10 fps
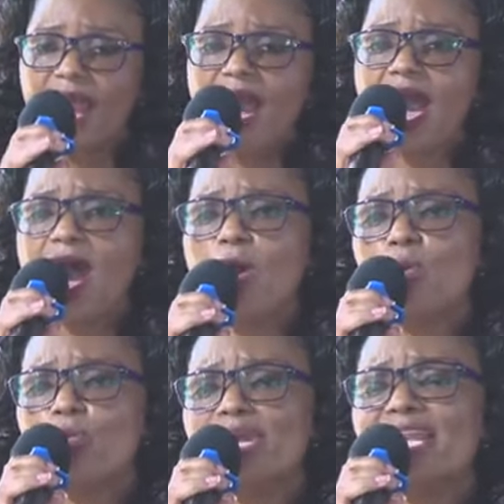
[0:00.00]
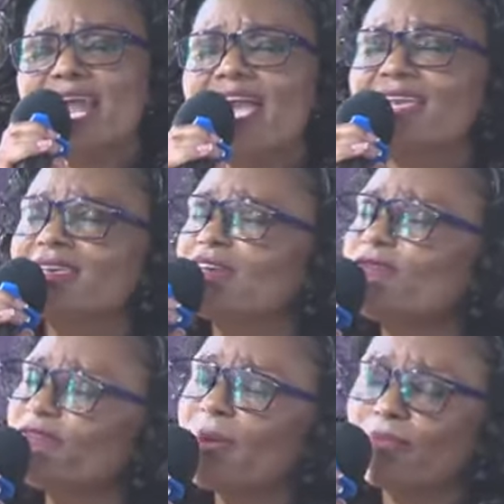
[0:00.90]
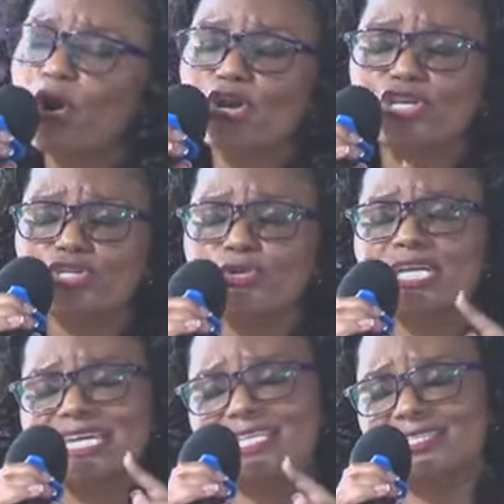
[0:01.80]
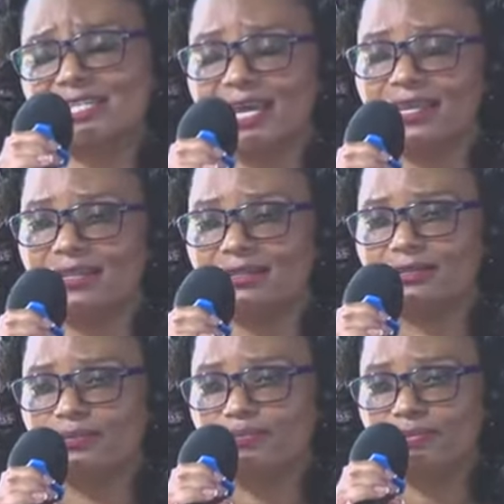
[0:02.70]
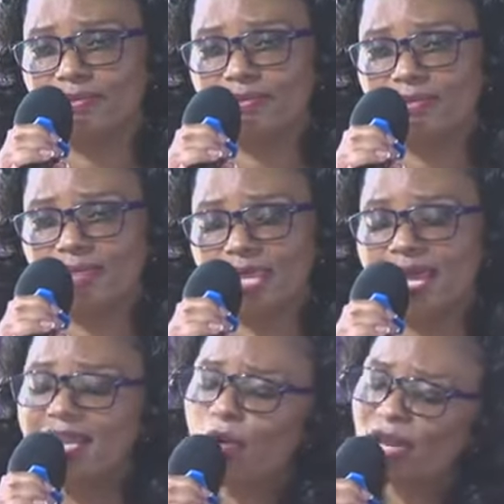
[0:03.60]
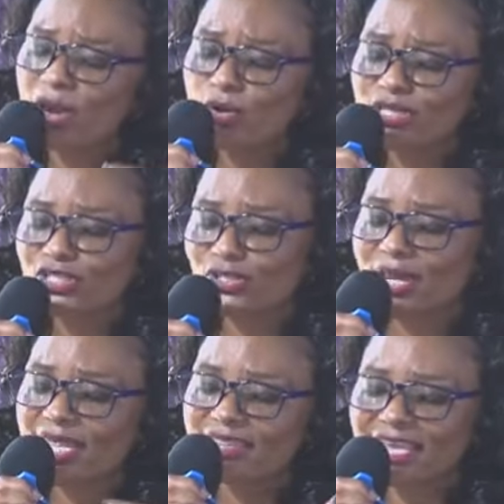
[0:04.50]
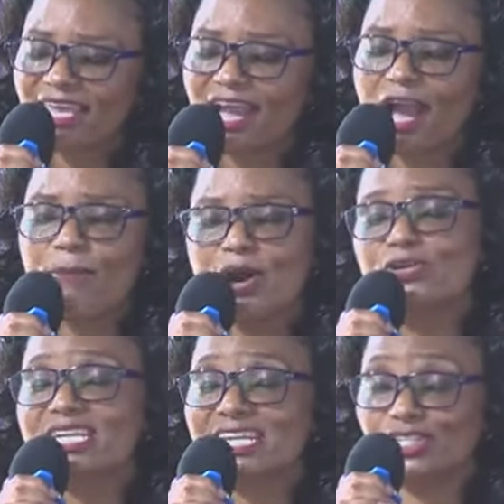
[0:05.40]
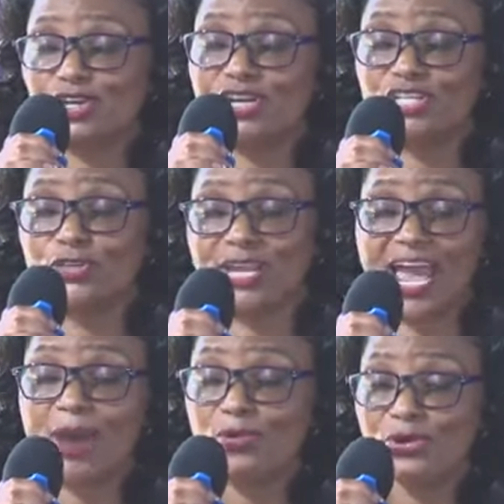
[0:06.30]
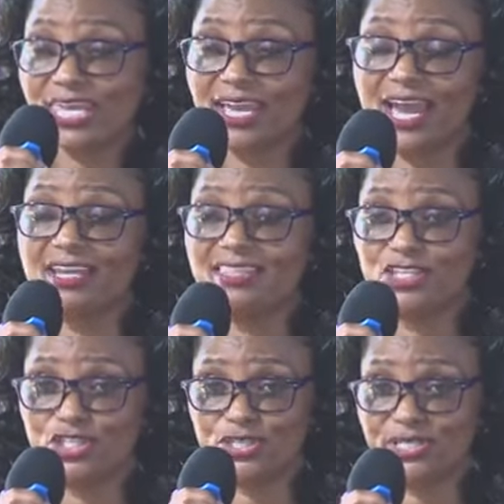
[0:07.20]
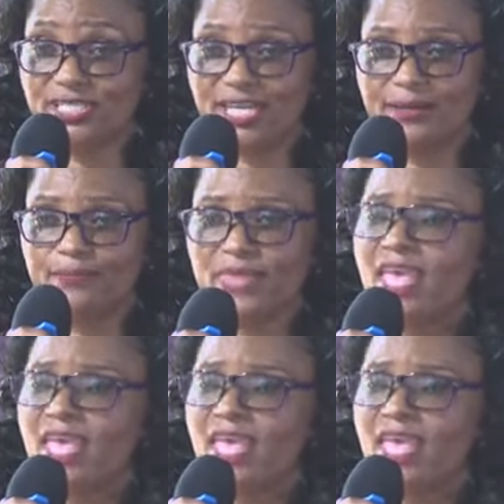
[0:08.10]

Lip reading: How will I give up on you, Israel? Now, when I was thinking about restoration, I'm looking at these children.